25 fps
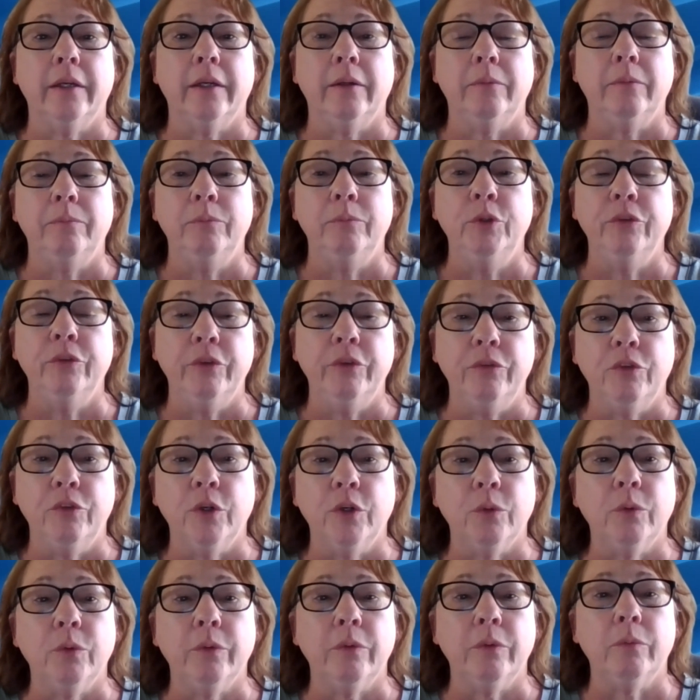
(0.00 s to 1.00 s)
moving
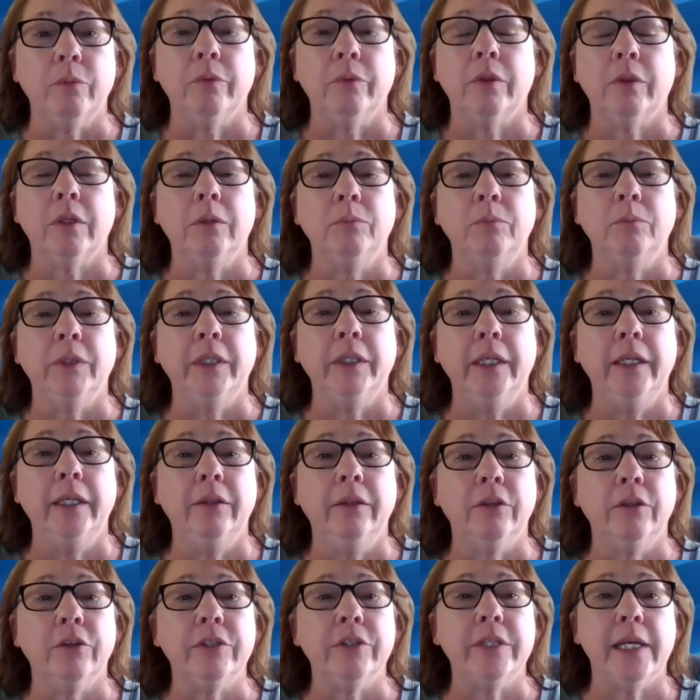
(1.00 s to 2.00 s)
forward with completing
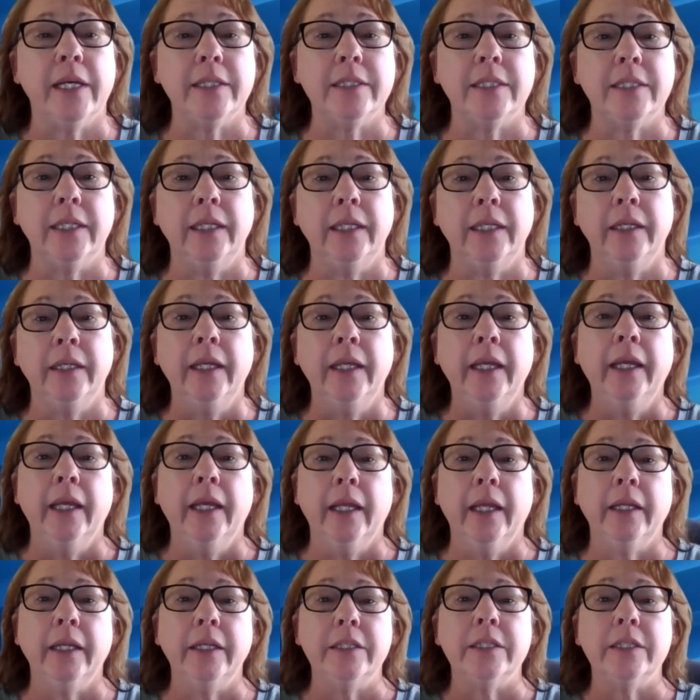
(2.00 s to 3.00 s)
their testing?
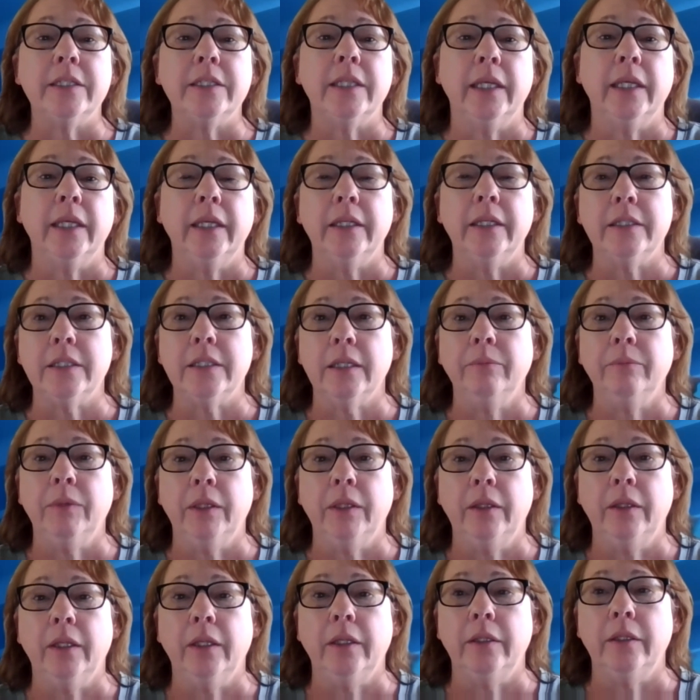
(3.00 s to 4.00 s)
And I just think it's
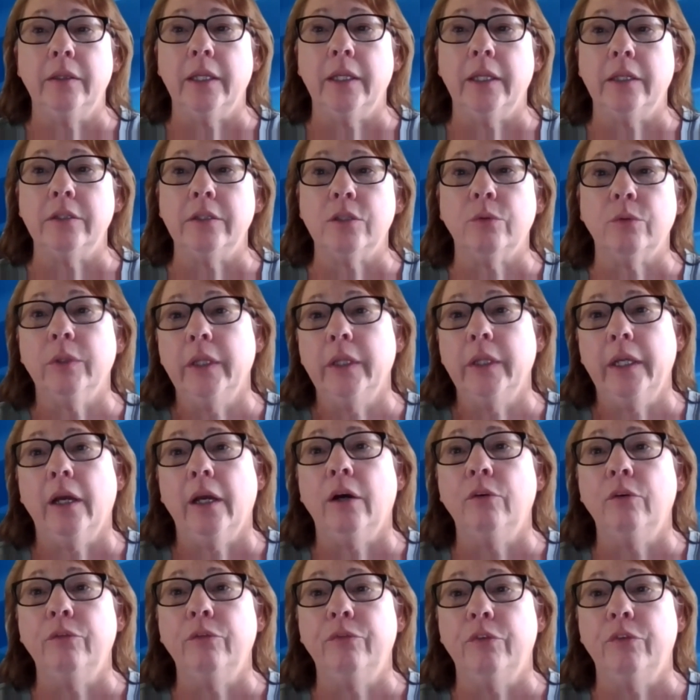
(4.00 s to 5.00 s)
something that's really
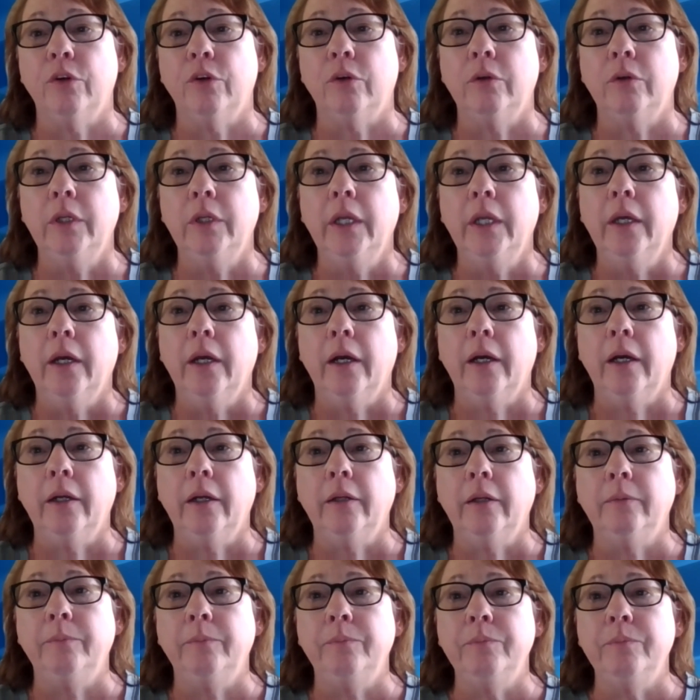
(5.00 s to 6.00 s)
helpful.
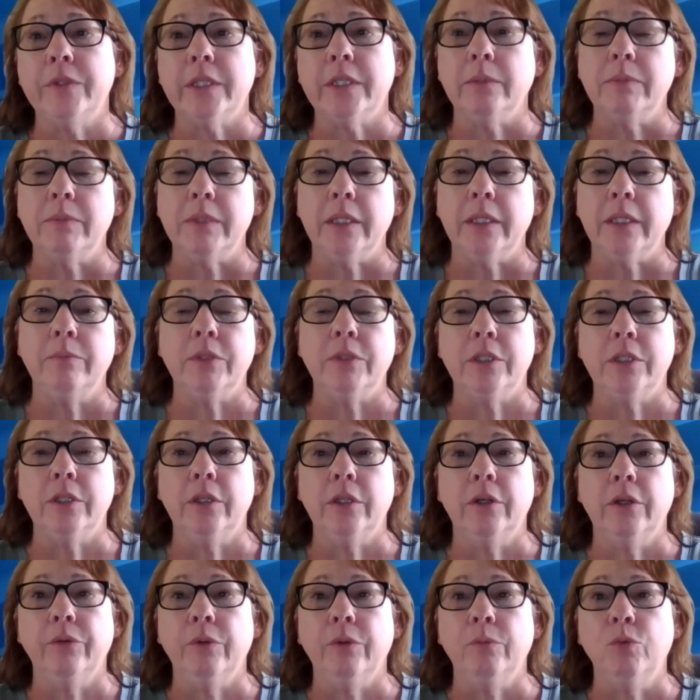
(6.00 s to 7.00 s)
Sometimes,
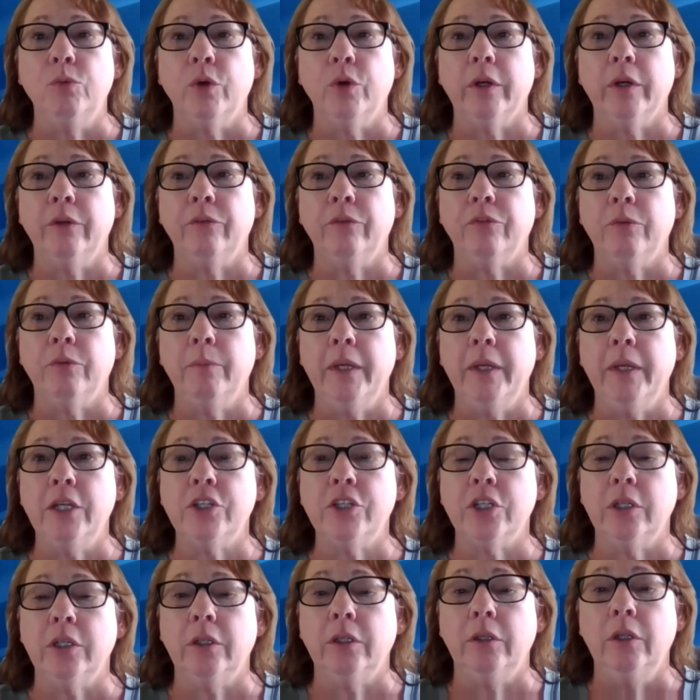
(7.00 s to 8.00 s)
the more
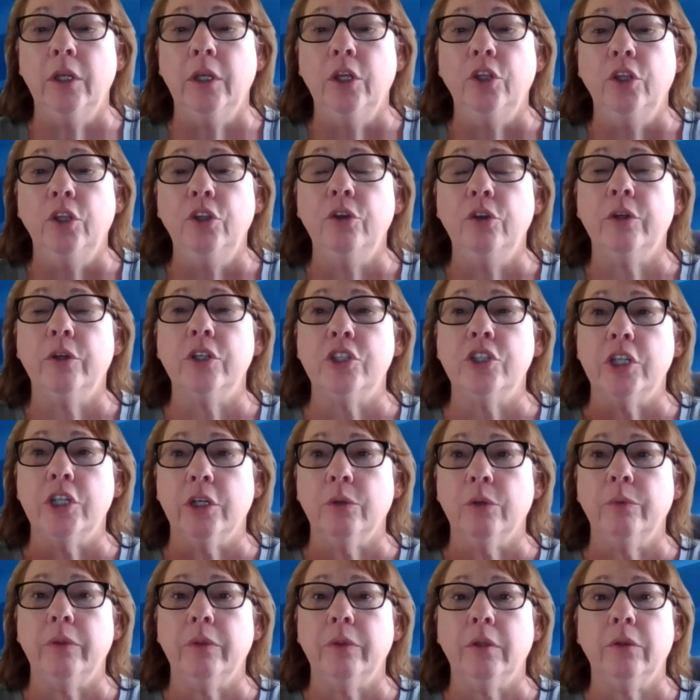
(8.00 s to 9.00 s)
information you can
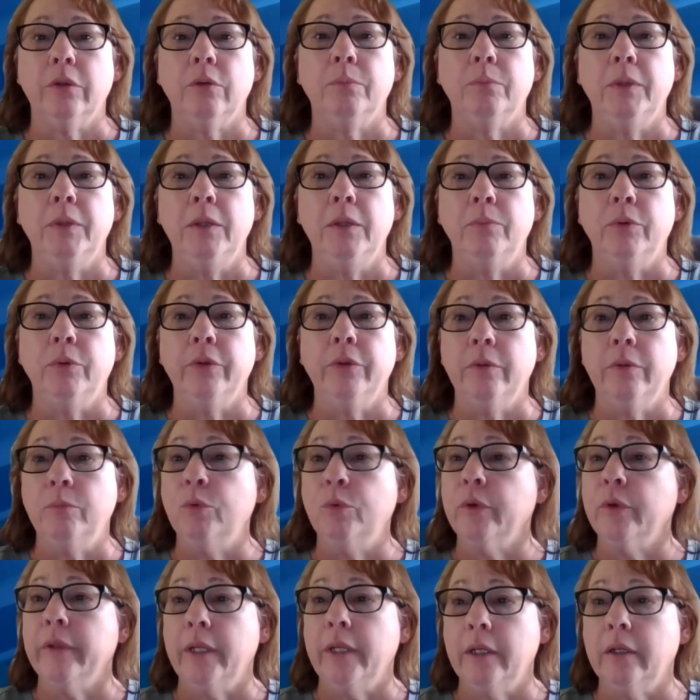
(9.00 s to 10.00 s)
share with other people, the
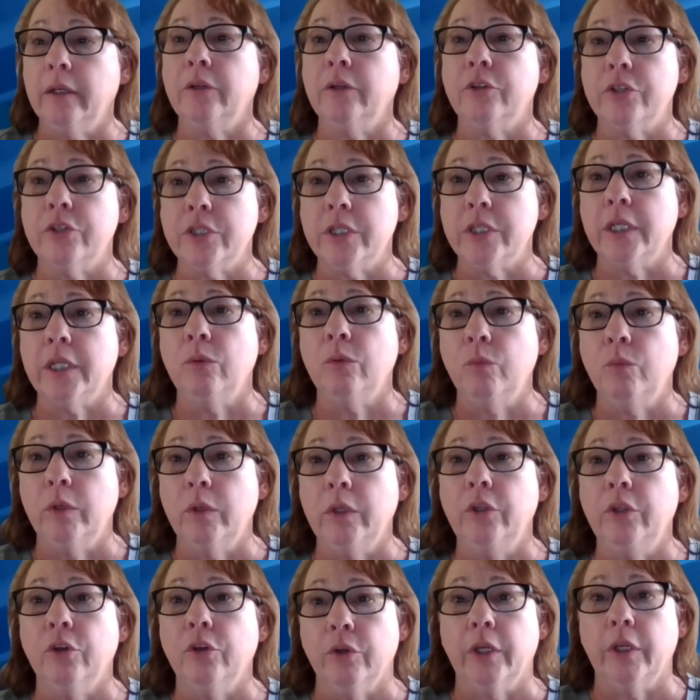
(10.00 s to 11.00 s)
more they understand what
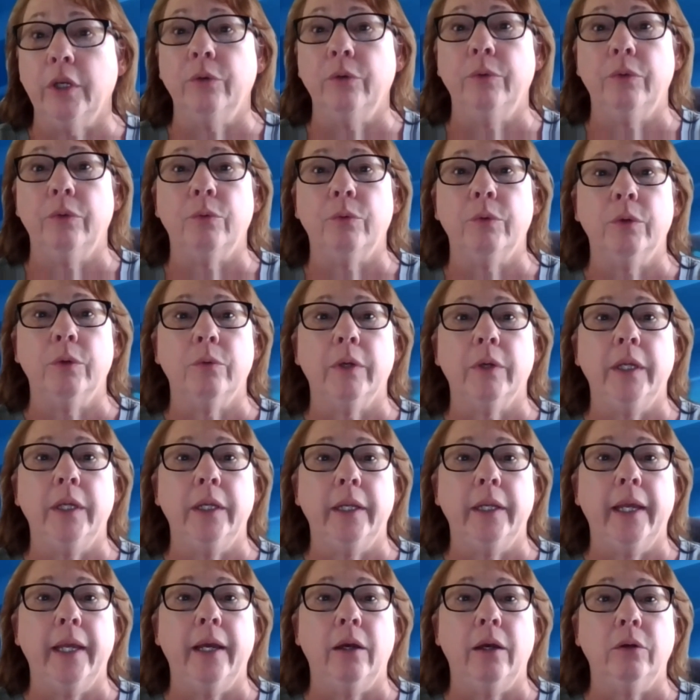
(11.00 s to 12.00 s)
you're going through right
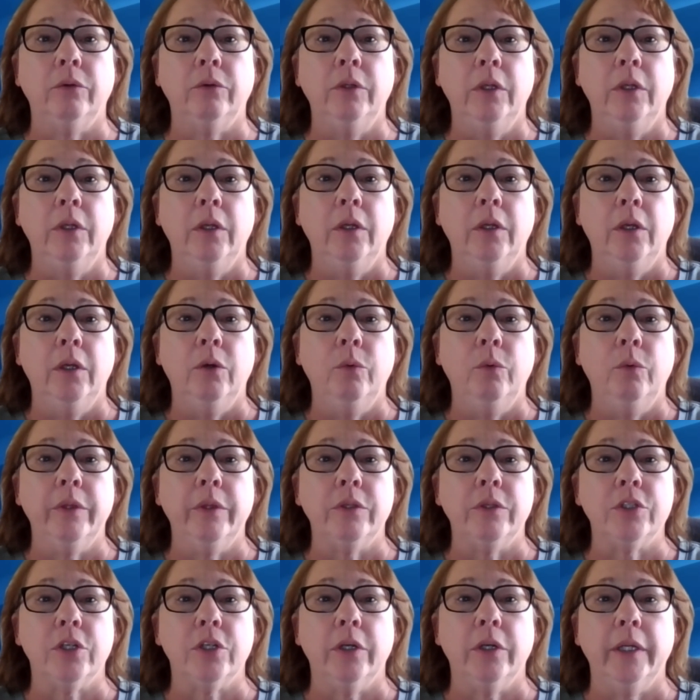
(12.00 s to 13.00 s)
now
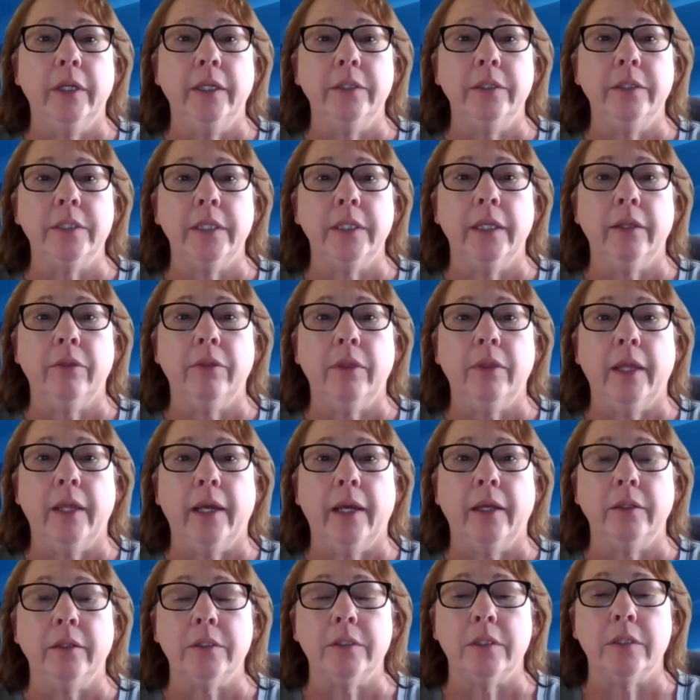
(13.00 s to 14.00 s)
with trying to get
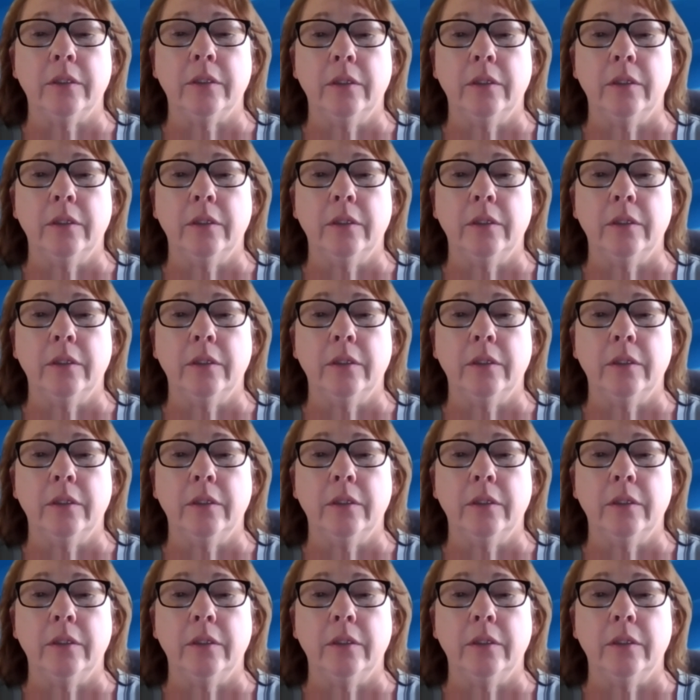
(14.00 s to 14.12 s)
that